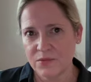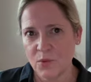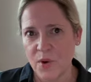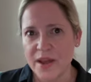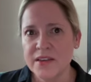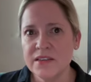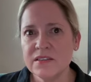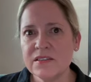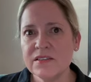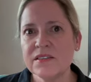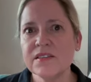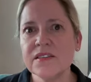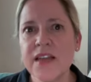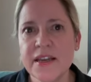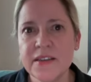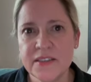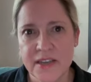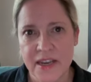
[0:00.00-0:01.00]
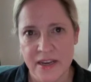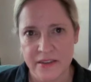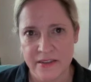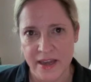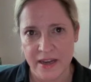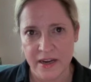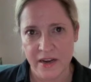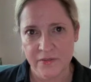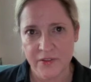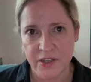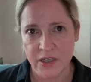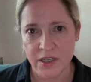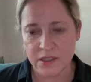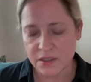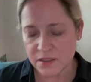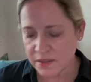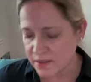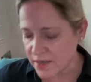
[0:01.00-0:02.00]
Why didn't SLED take that
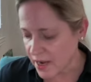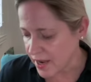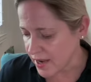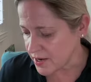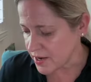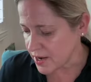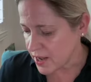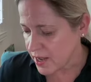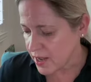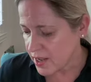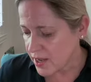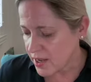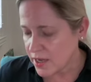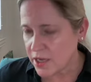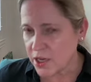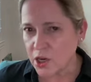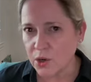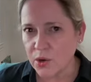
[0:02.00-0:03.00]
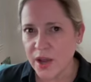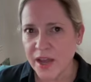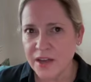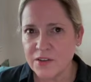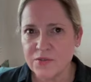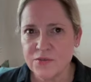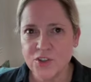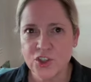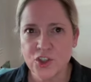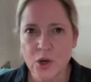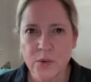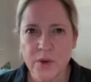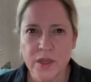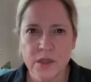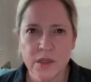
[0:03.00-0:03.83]
evidence? And, kind of showing